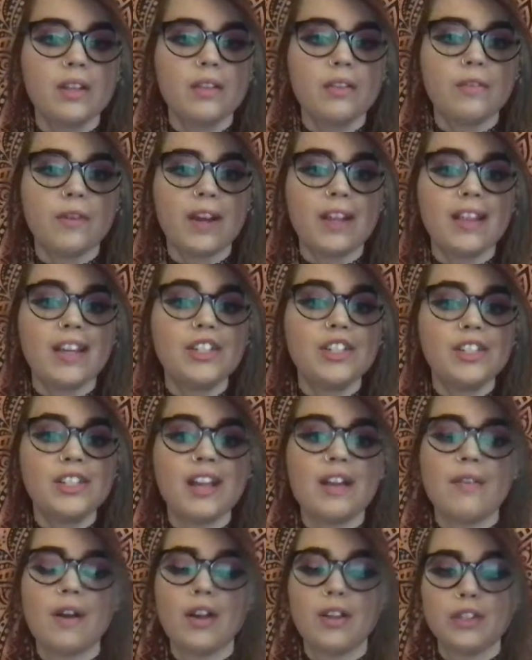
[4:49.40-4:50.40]
Violations
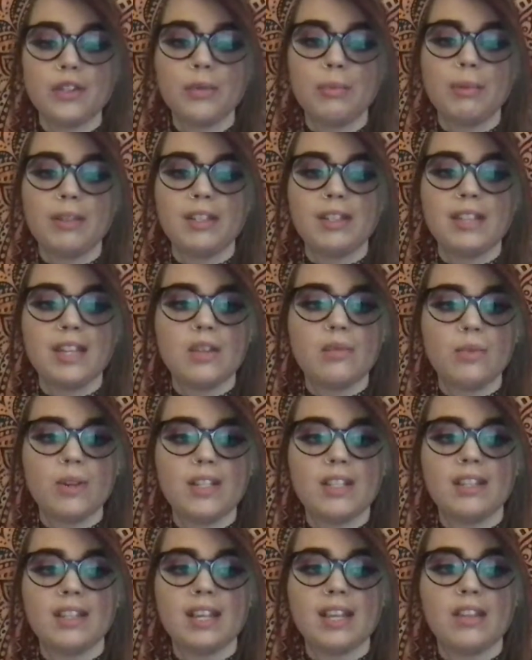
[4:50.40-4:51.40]
have also been seen
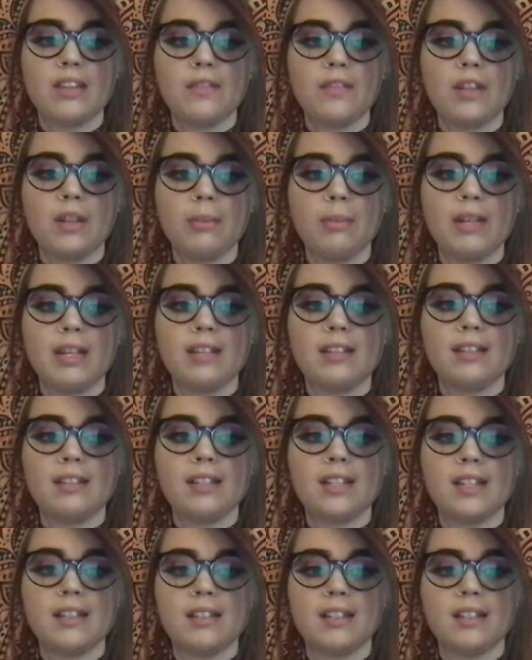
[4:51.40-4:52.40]
recently in the Philippines
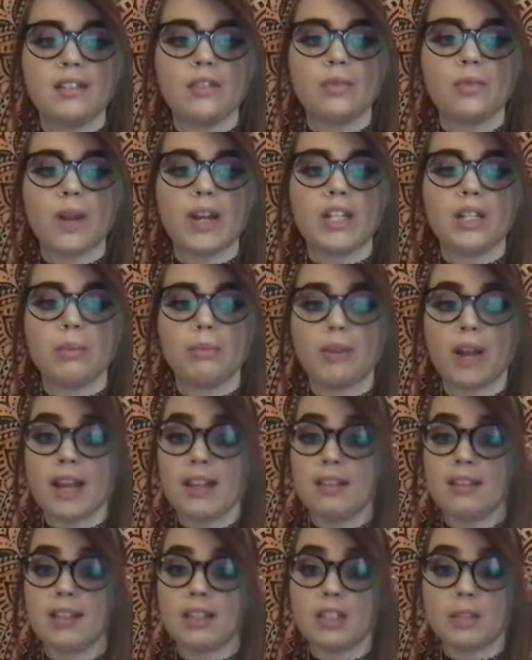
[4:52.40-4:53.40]
citizens' right to
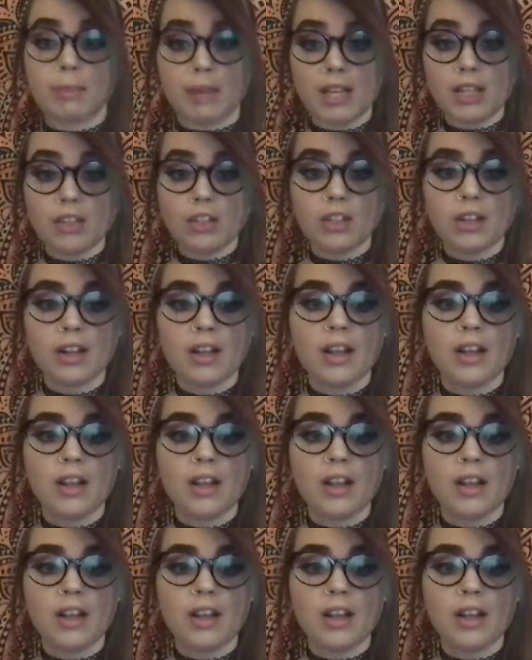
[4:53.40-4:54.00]
press and speech.